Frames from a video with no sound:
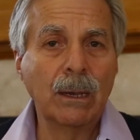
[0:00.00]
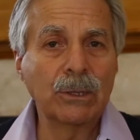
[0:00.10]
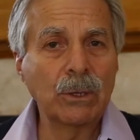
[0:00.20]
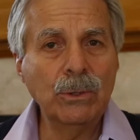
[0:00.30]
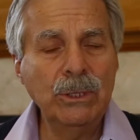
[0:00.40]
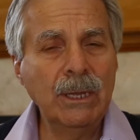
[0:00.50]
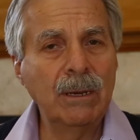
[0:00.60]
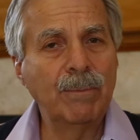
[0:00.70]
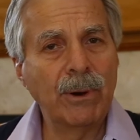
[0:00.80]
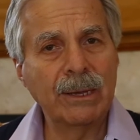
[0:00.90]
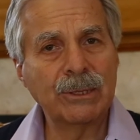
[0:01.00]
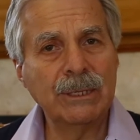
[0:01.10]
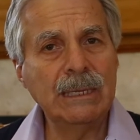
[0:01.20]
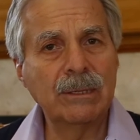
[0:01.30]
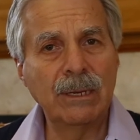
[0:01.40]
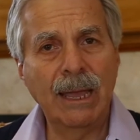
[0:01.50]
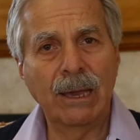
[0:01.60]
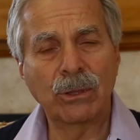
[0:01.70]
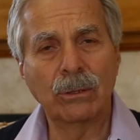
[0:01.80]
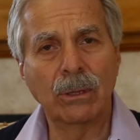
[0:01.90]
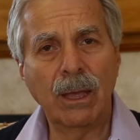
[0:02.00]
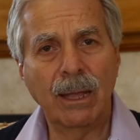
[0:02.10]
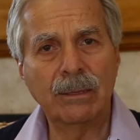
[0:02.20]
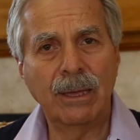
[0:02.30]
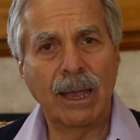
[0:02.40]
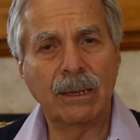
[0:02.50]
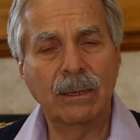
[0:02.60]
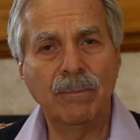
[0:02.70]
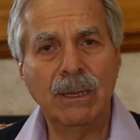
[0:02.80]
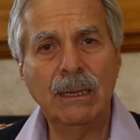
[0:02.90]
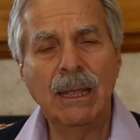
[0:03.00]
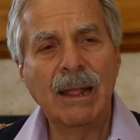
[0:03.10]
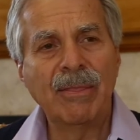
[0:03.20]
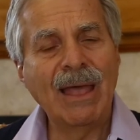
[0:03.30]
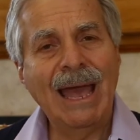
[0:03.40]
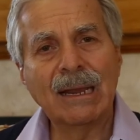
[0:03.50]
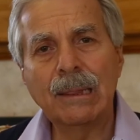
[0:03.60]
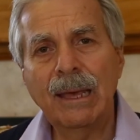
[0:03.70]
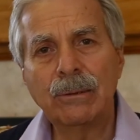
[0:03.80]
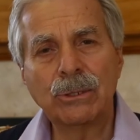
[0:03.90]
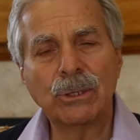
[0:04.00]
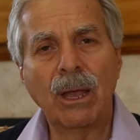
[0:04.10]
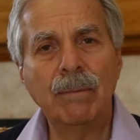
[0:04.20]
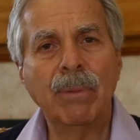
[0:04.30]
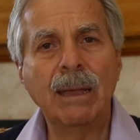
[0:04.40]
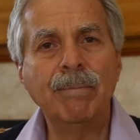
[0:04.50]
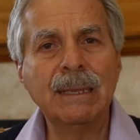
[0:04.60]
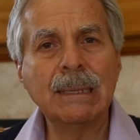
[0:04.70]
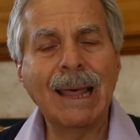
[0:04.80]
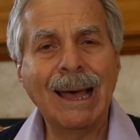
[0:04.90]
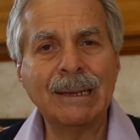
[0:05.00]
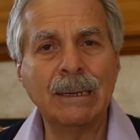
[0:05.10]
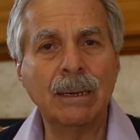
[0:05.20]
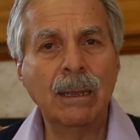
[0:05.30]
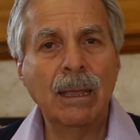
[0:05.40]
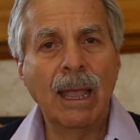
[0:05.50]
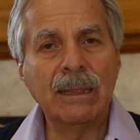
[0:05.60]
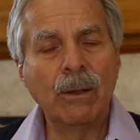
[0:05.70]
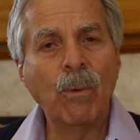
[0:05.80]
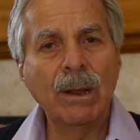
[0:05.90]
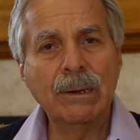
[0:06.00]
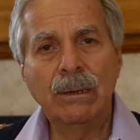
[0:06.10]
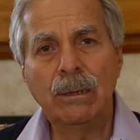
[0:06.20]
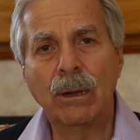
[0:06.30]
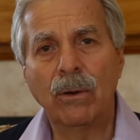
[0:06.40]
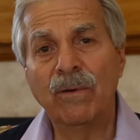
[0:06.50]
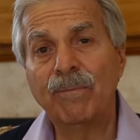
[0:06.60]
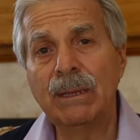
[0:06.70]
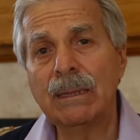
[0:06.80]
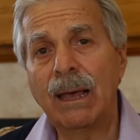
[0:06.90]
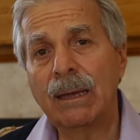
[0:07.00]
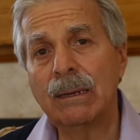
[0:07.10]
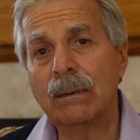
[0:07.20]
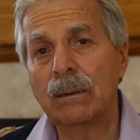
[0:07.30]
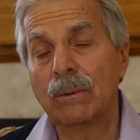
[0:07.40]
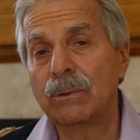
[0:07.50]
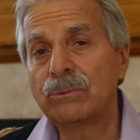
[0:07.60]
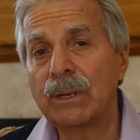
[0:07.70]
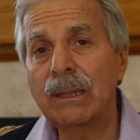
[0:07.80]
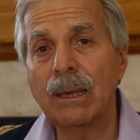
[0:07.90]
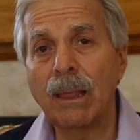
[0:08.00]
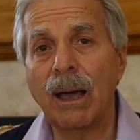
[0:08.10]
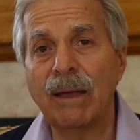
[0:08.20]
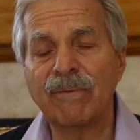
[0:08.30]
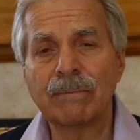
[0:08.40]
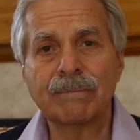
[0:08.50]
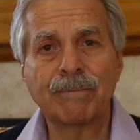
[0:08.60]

Associated Press International contacted me. They had a letter signed by Bin Laden, and they wanted to know if Bin Laden was really alive.